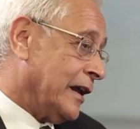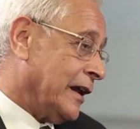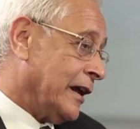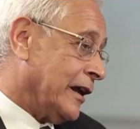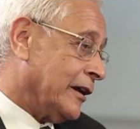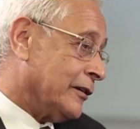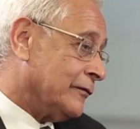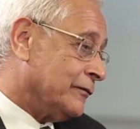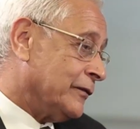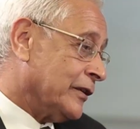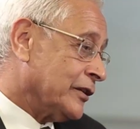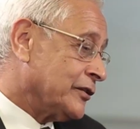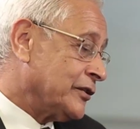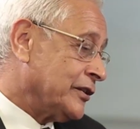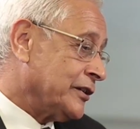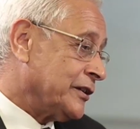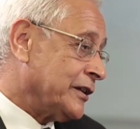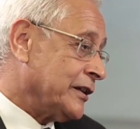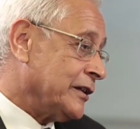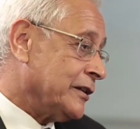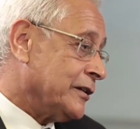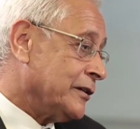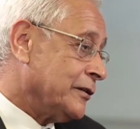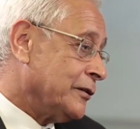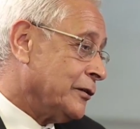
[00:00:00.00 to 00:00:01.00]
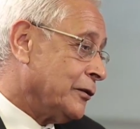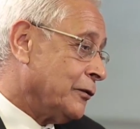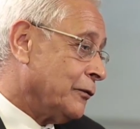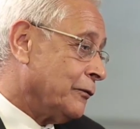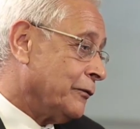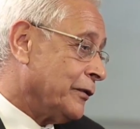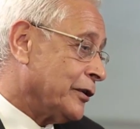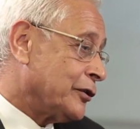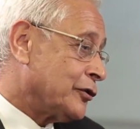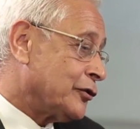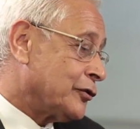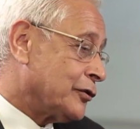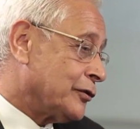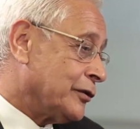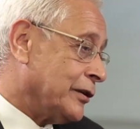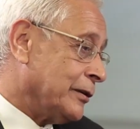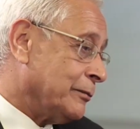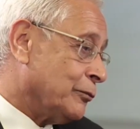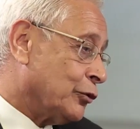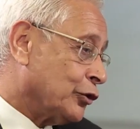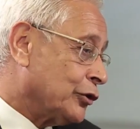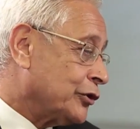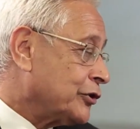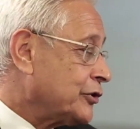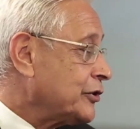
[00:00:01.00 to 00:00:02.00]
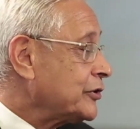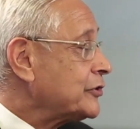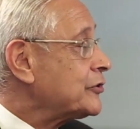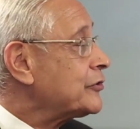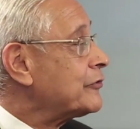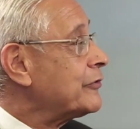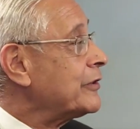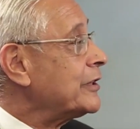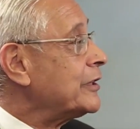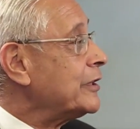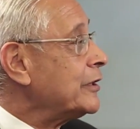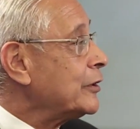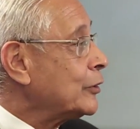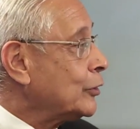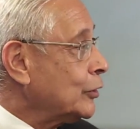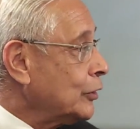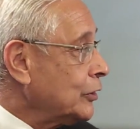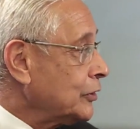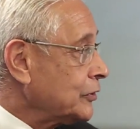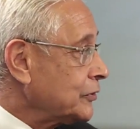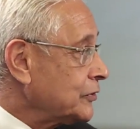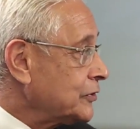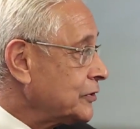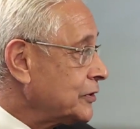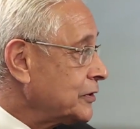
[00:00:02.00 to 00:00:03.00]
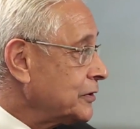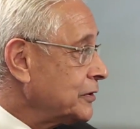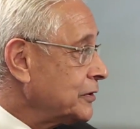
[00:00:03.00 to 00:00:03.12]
adversity which the Mauritius Treaty caused.